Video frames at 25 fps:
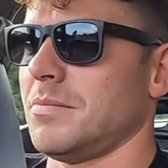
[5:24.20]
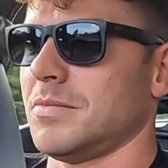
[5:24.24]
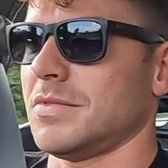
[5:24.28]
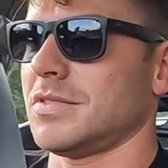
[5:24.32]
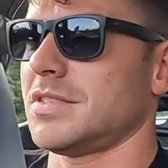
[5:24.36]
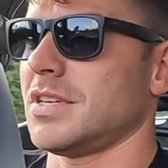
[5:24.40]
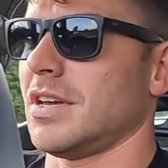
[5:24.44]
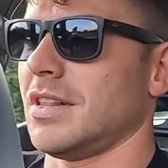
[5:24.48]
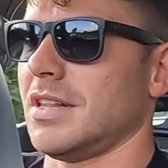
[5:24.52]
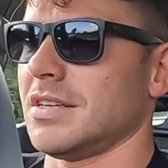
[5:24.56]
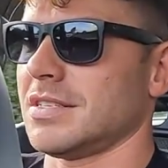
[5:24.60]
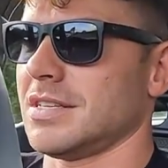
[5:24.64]

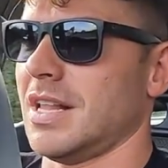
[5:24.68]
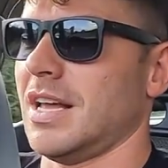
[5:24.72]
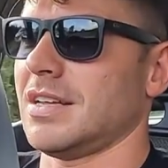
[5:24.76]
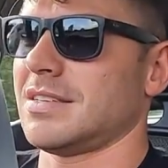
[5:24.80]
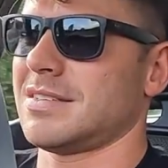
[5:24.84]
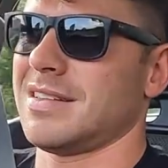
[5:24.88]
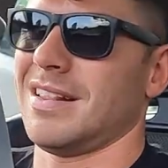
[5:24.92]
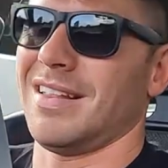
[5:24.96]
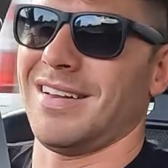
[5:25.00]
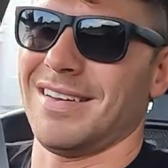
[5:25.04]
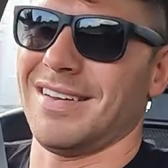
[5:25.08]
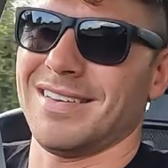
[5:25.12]
so there's
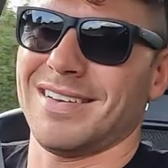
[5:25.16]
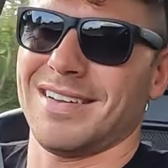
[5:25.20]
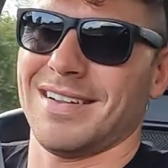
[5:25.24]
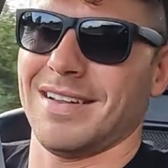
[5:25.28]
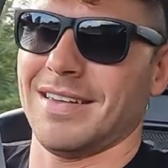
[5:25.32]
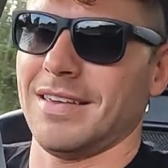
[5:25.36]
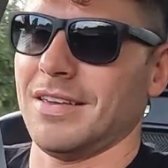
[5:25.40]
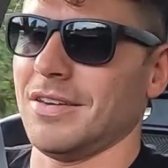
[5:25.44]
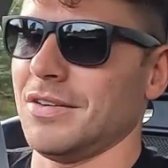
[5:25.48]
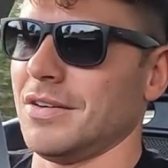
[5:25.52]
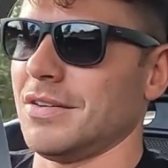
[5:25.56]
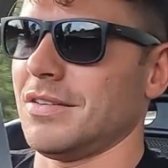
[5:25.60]
less
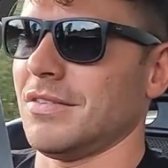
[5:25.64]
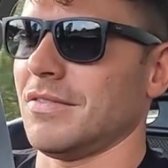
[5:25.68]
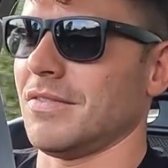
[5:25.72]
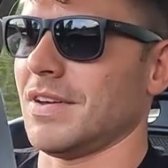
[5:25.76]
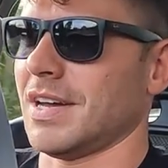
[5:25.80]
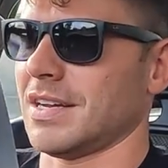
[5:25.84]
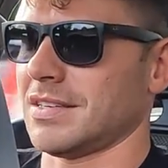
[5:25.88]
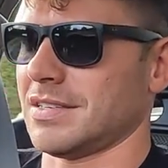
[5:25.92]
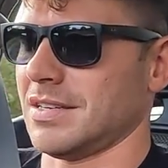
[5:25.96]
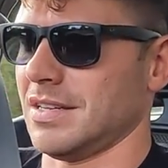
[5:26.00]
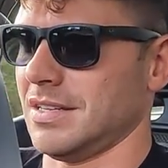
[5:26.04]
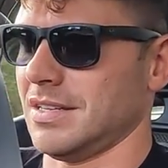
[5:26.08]
likelihood of
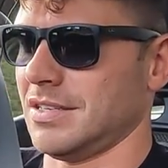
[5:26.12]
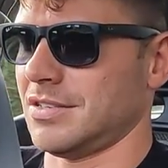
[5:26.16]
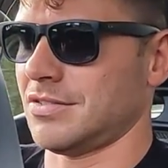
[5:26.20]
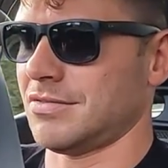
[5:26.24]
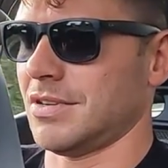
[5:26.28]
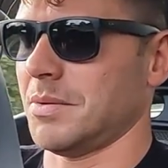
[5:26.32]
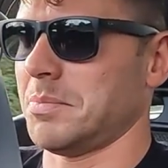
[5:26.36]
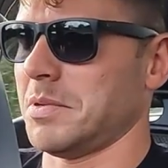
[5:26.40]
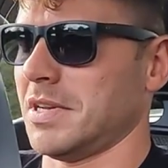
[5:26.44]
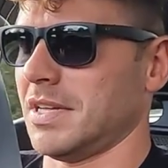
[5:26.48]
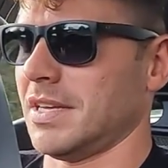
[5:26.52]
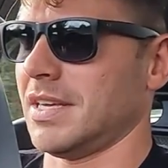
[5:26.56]
actually
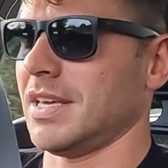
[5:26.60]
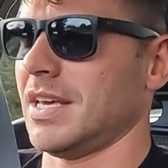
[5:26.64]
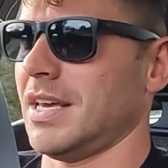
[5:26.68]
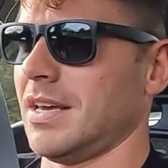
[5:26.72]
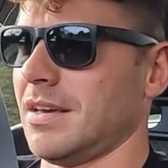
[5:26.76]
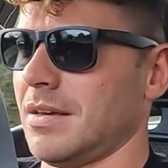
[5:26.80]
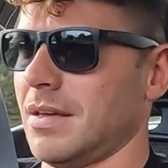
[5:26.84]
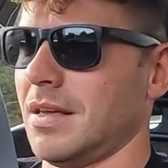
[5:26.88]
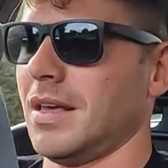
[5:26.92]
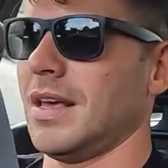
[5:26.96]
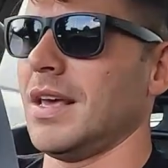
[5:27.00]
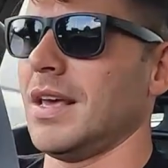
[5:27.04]
stripping a
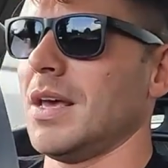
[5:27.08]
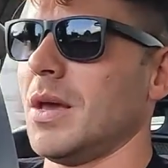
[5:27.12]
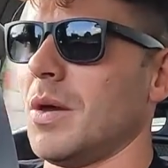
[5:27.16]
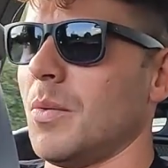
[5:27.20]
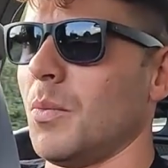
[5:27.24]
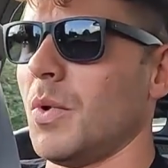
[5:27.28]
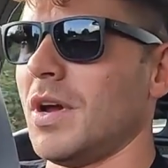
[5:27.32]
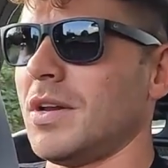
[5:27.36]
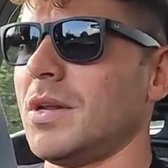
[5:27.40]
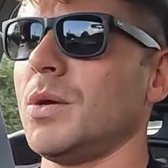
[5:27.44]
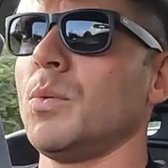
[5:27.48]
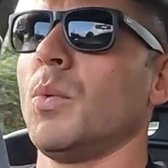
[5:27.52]
gear
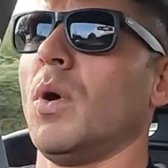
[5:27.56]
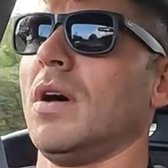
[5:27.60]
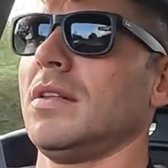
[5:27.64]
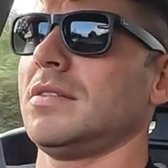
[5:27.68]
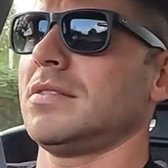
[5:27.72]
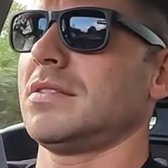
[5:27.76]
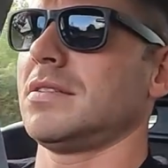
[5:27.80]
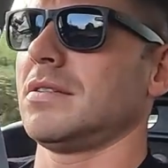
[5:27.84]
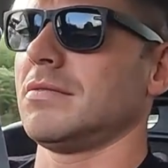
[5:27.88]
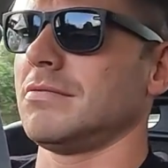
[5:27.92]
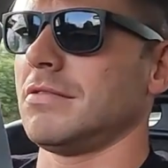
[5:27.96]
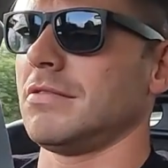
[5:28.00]
when you
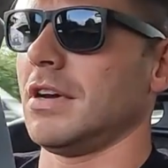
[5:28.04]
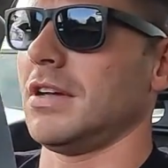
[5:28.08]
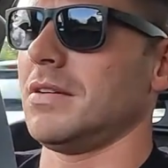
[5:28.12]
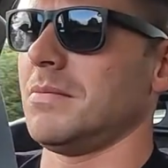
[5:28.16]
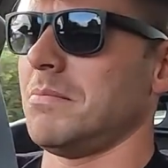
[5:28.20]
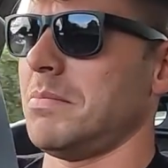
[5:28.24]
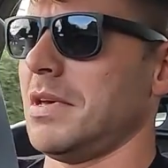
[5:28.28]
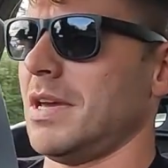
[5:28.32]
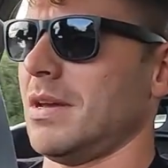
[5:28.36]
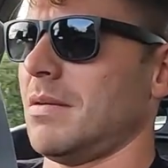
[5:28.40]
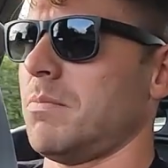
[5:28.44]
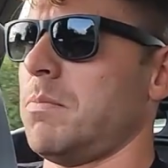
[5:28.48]
want to
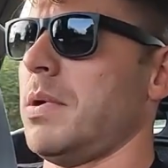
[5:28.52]
run big